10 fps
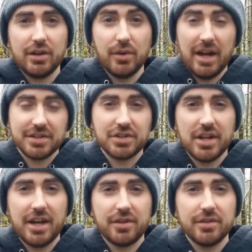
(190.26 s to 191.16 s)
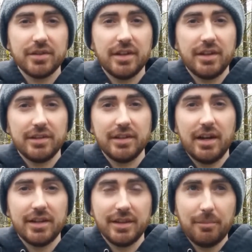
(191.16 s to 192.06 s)
who has a channel,
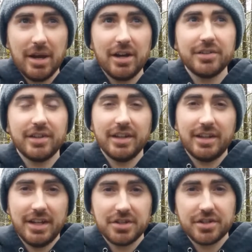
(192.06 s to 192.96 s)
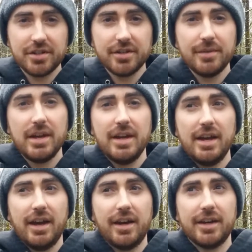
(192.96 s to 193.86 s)
Lapel de la Nature,
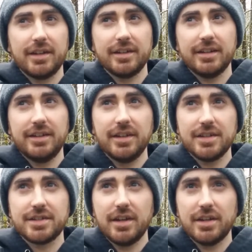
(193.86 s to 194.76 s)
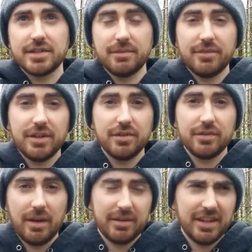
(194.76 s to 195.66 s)
he does some video.
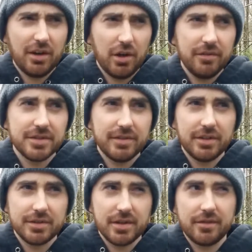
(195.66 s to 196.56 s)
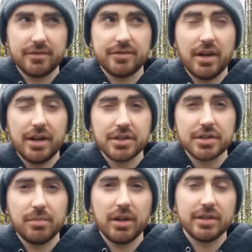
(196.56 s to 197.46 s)
I think all of his videos are in
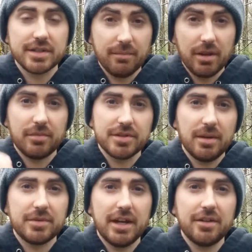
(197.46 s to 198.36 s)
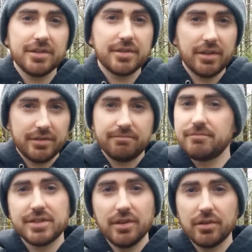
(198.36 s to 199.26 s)
French, but some of them are subtitled, so I'd
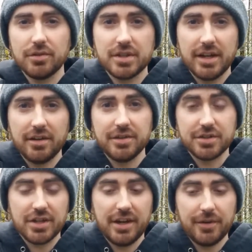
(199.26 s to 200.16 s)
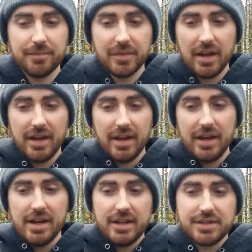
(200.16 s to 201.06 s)
still go check out his channel.
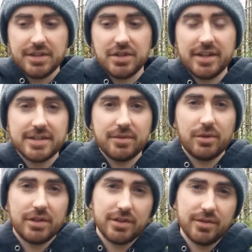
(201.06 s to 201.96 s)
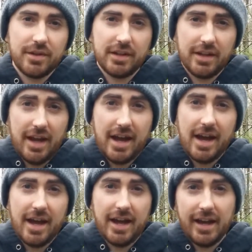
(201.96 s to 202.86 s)
He suggested when you're doing
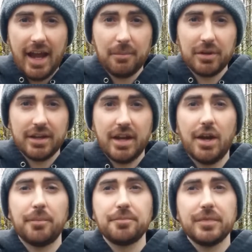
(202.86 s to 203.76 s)
a hammock camp,